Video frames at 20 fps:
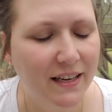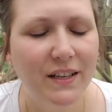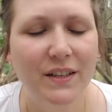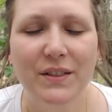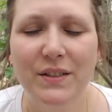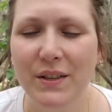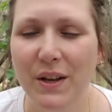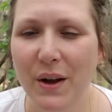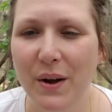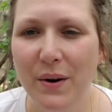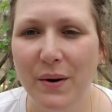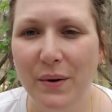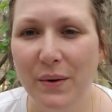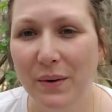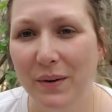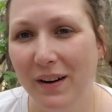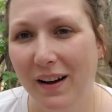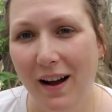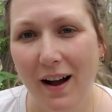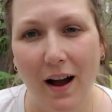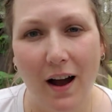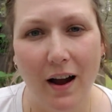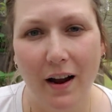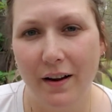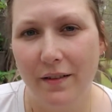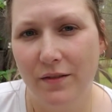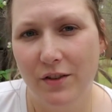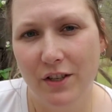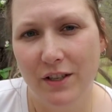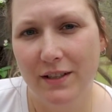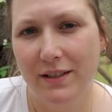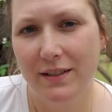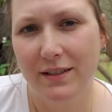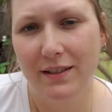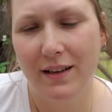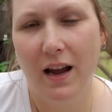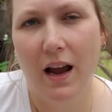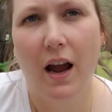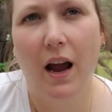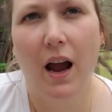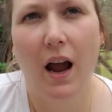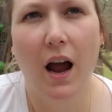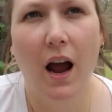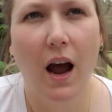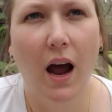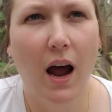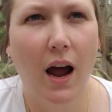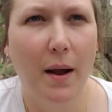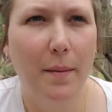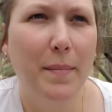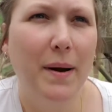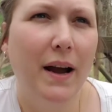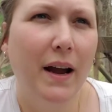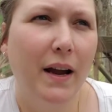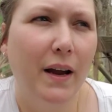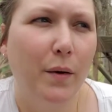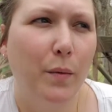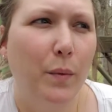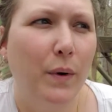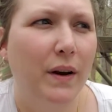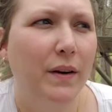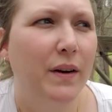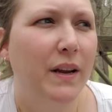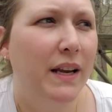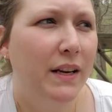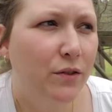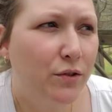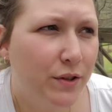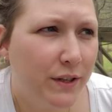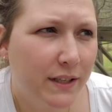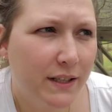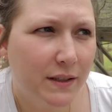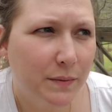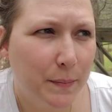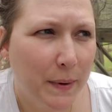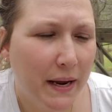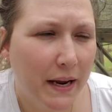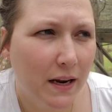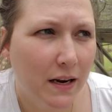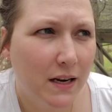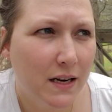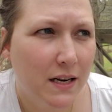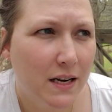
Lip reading: So I buy what interests me,